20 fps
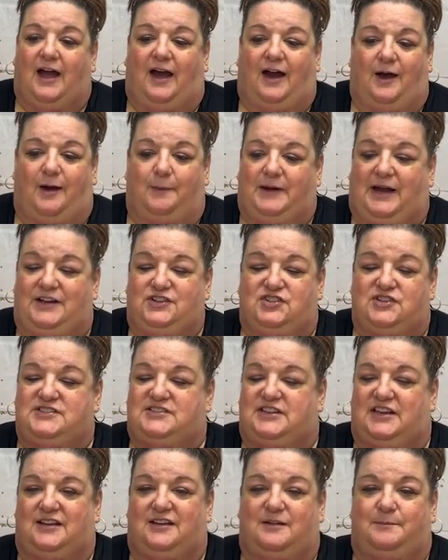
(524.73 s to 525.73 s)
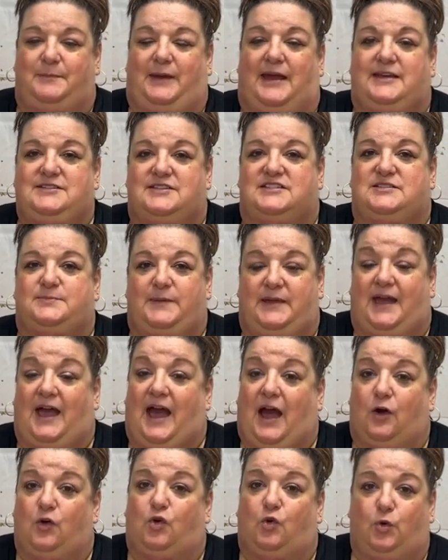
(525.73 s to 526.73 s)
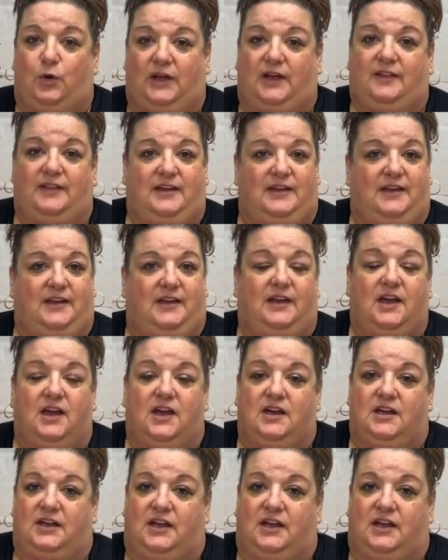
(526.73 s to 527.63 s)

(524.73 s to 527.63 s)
Um, I just, it amazes me how quickly,